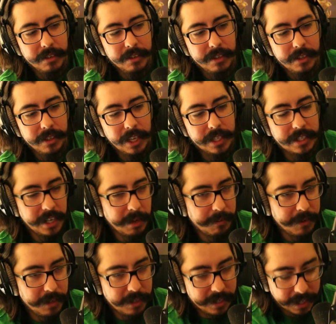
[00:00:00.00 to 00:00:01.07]
it's time for
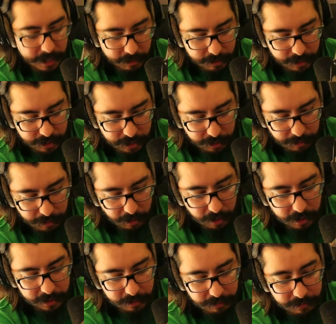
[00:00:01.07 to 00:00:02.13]
you to take ownership
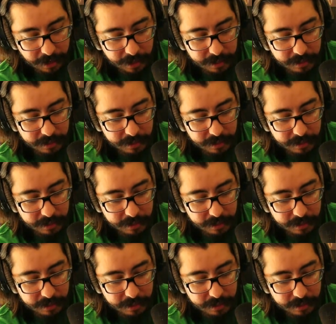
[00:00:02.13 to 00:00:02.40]
on the fact